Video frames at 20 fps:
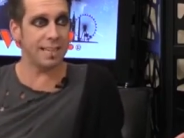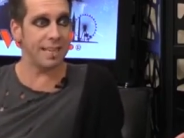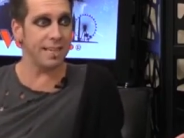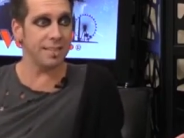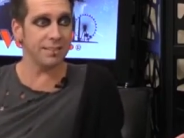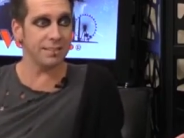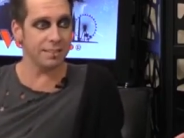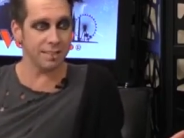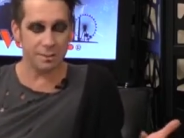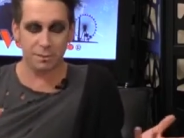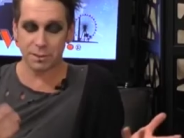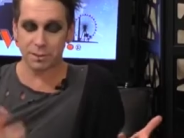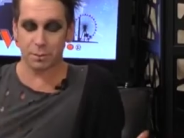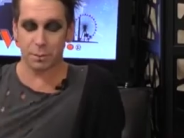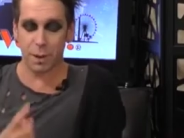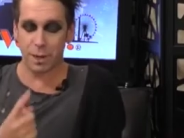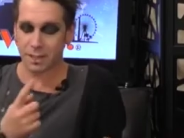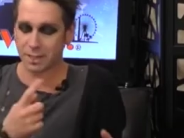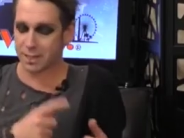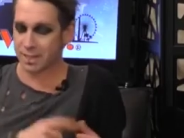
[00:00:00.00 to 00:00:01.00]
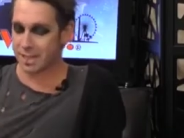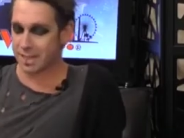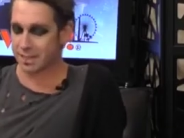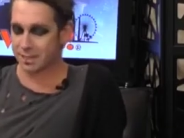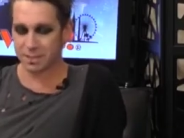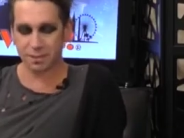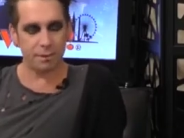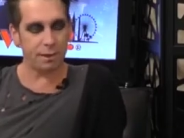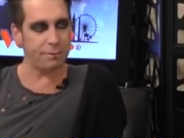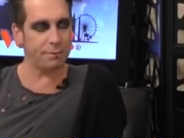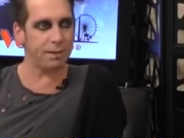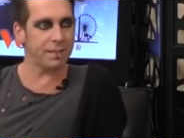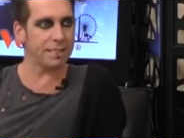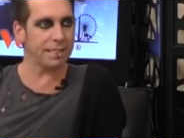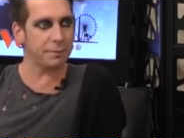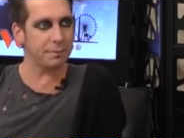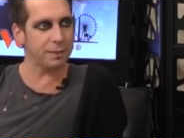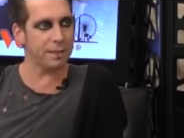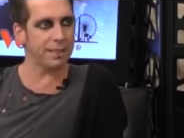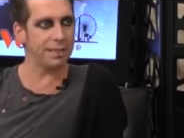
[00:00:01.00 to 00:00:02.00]
town. So he was the one clown. So I found
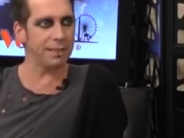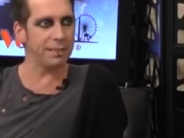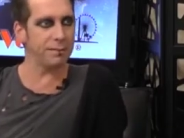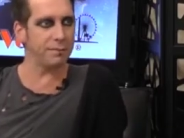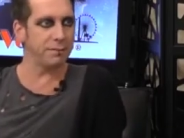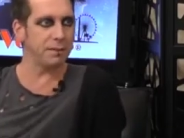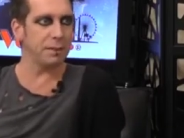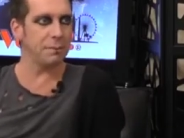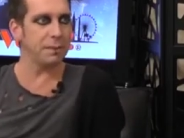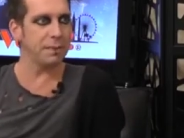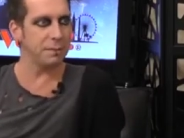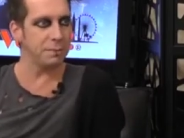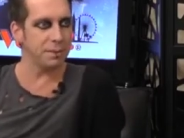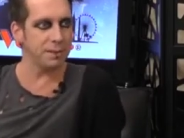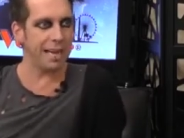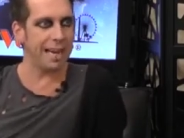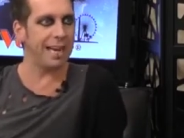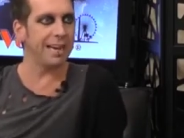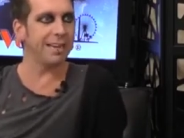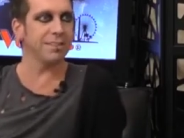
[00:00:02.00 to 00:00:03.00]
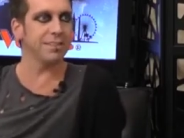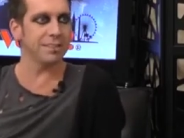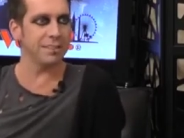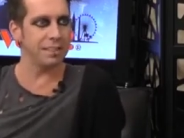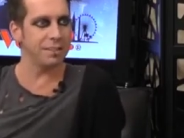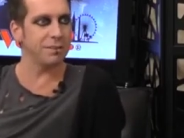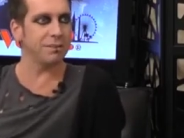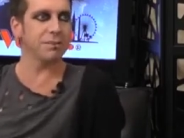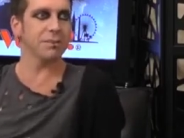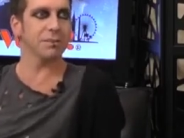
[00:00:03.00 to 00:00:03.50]
out where he lived. I went to his house and I knocked